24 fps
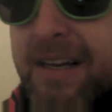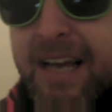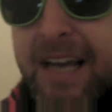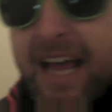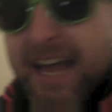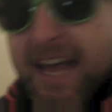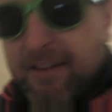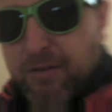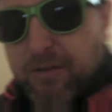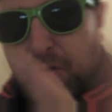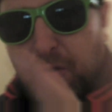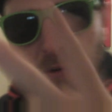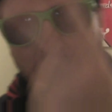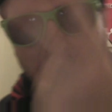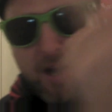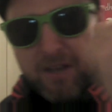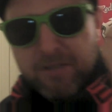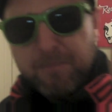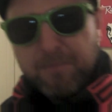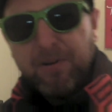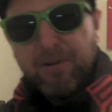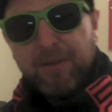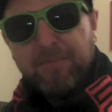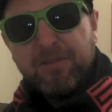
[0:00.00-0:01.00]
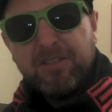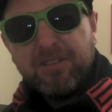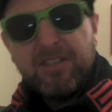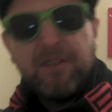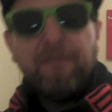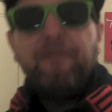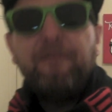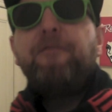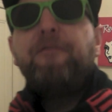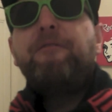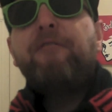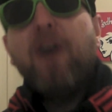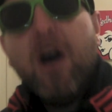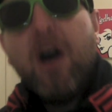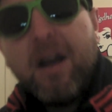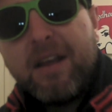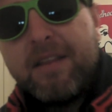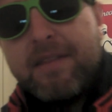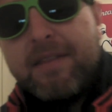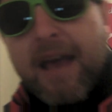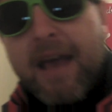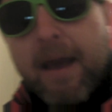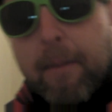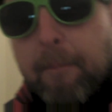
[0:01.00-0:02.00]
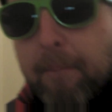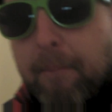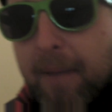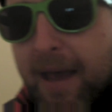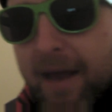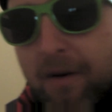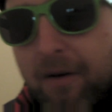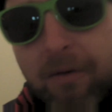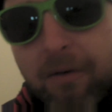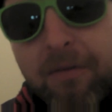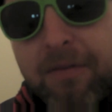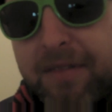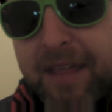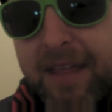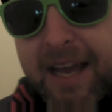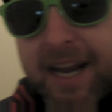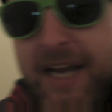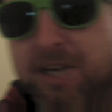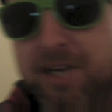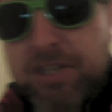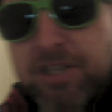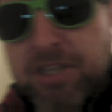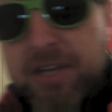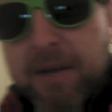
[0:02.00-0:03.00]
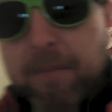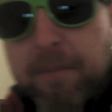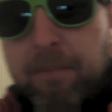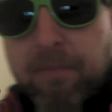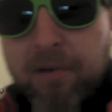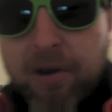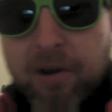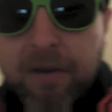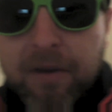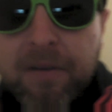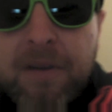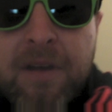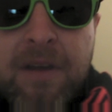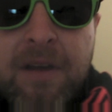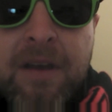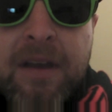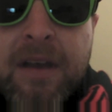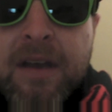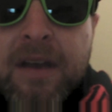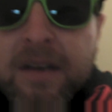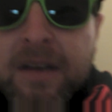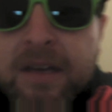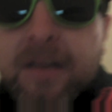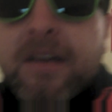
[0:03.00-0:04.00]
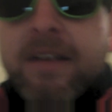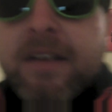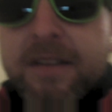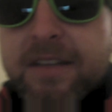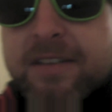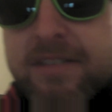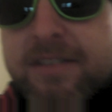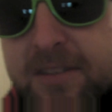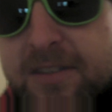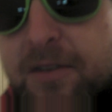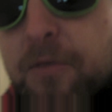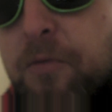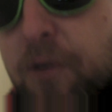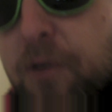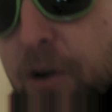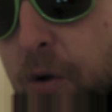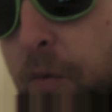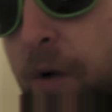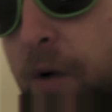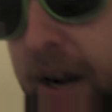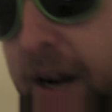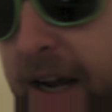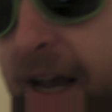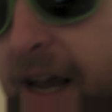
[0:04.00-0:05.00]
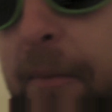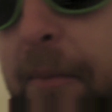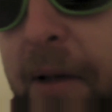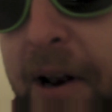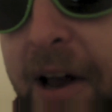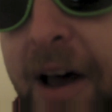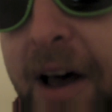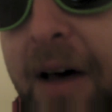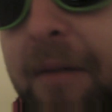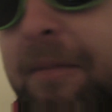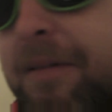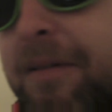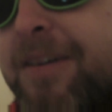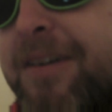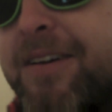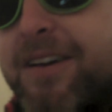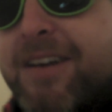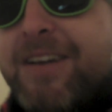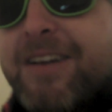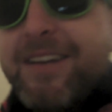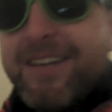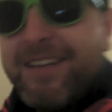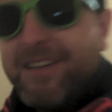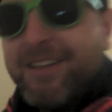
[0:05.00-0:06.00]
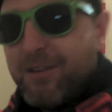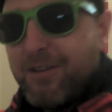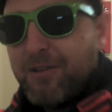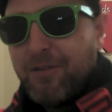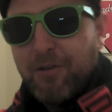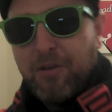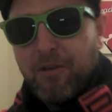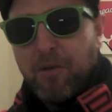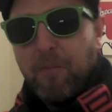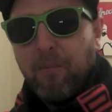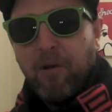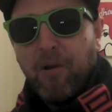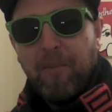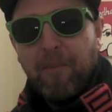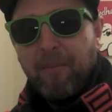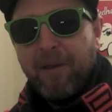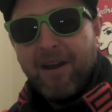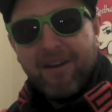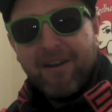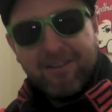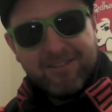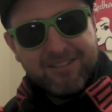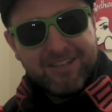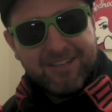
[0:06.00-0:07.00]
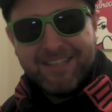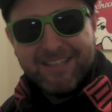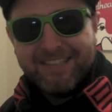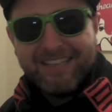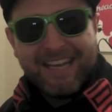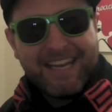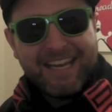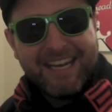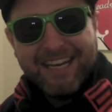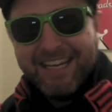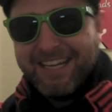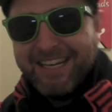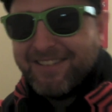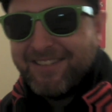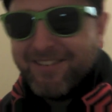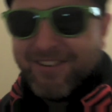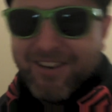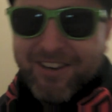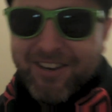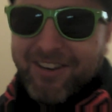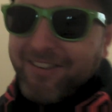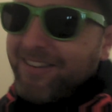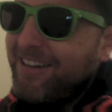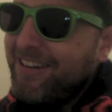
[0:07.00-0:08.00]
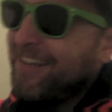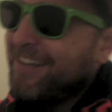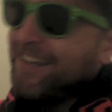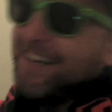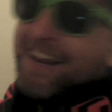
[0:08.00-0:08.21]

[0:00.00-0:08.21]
Had two hours prep and shit. Fuck that battle. That ain't shit, bro. This is the real one coming up. thought your boy Barry's gonna take it easy on you?